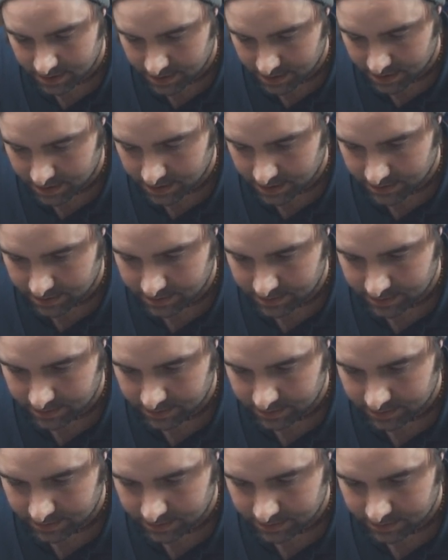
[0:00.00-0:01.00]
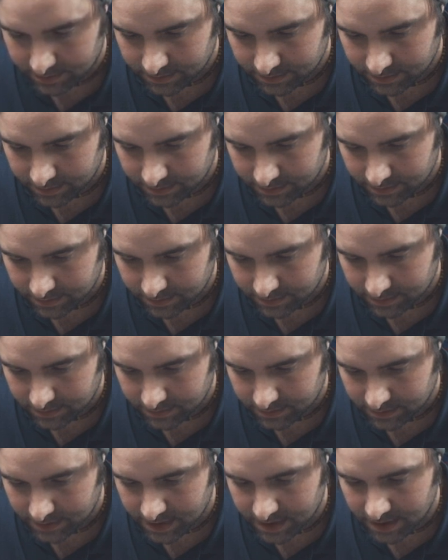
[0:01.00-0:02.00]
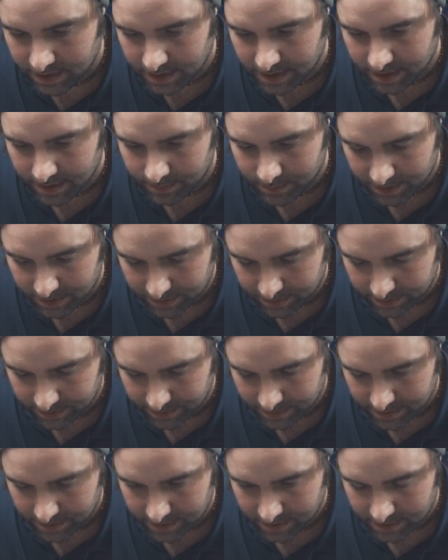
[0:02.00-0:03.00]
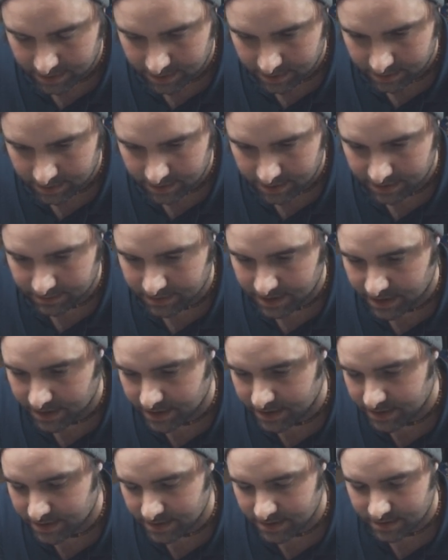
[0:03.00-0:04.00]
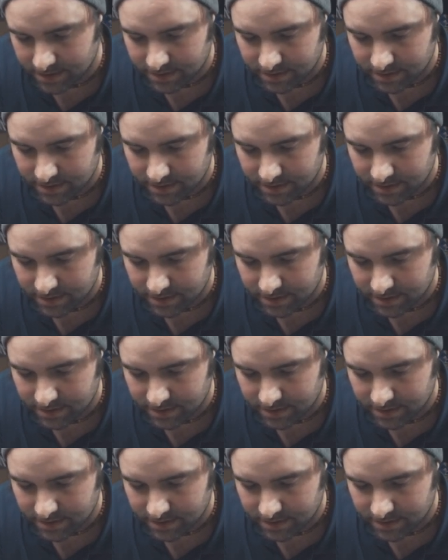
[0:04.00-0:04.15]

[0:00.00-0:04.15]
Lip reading: Oh, I didn't copy the whole thing. Hold up, guys.